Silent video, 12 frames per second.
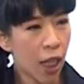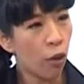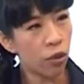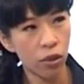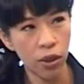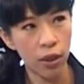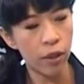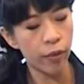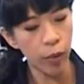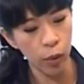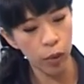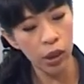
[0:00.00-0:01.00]
cultures and
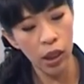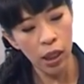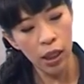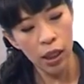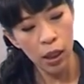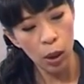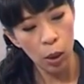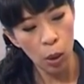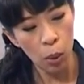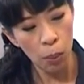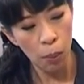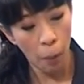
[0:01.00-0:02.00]
food,
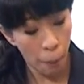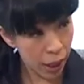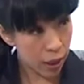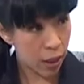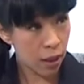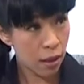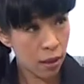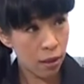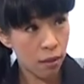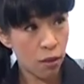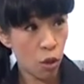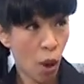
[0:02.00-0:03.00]

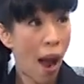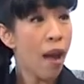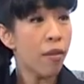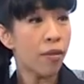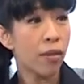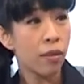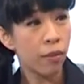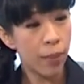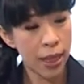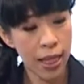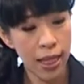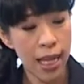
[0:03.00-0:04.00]
business drive,
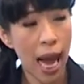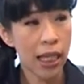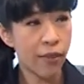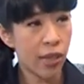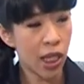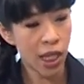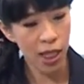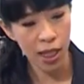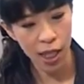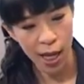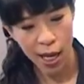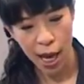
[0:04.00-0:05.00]
business activities,
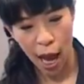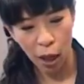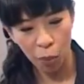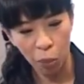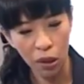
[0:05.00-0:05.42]
and